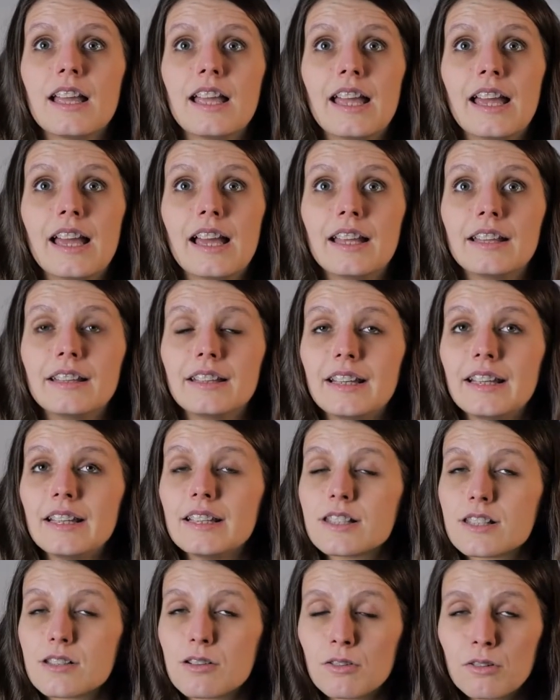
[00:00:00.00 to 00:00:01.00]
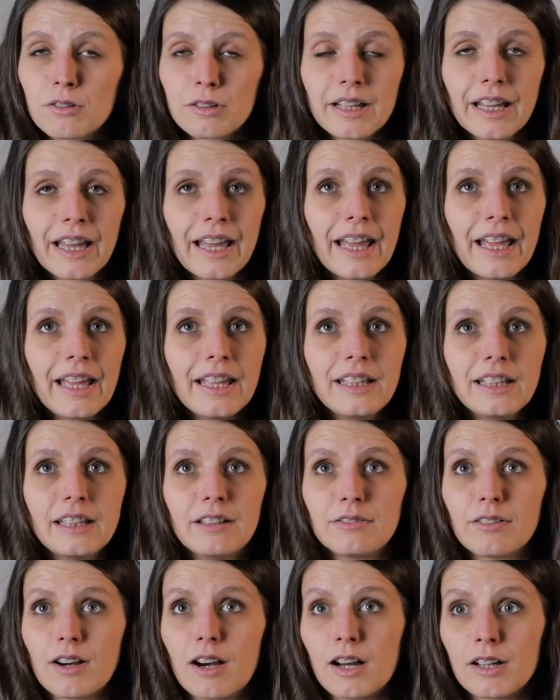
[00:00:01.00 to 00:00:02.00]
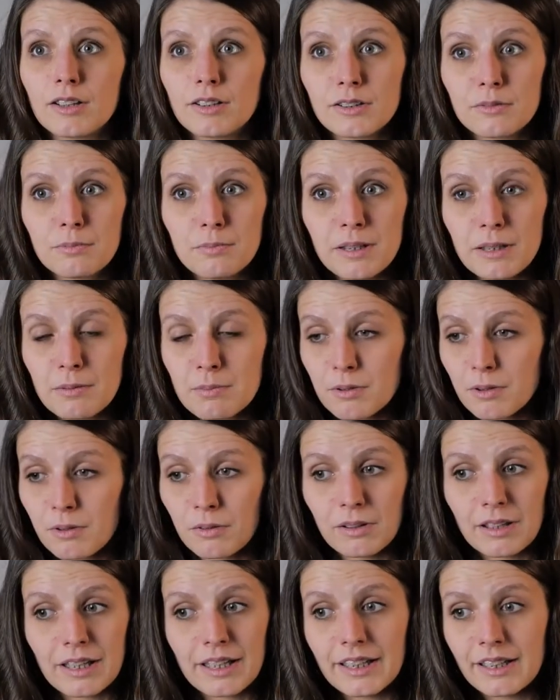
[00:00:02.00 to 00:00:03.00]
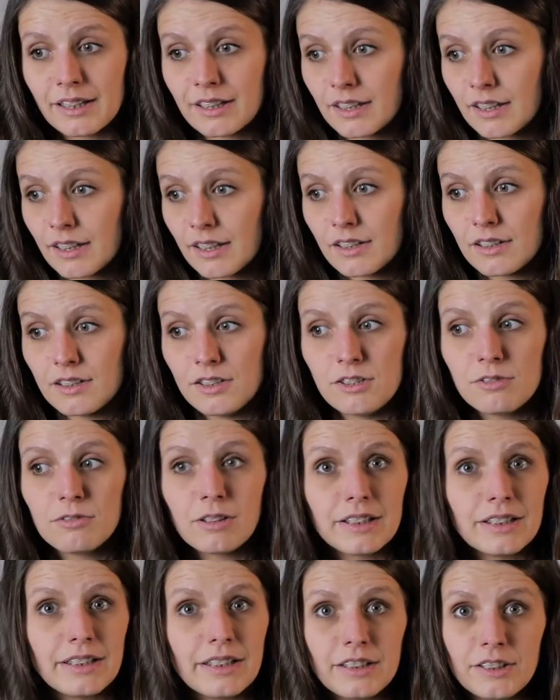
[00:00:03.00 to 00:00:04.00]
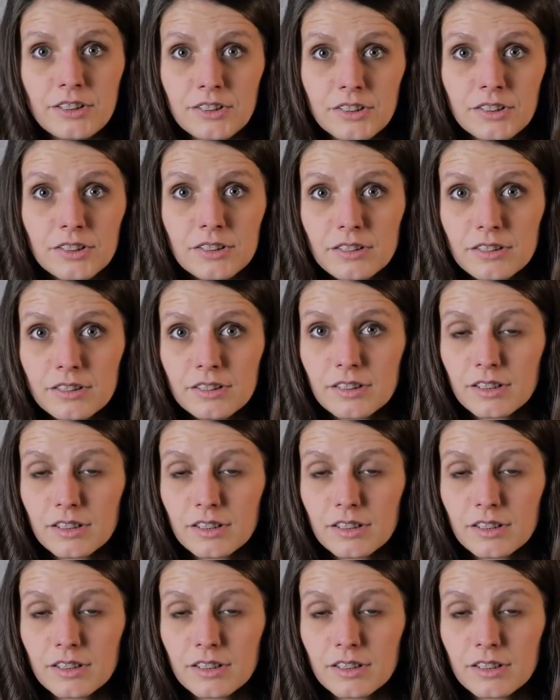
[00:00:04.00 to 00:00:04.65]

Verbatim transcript: and it's okay if other people like do what they do.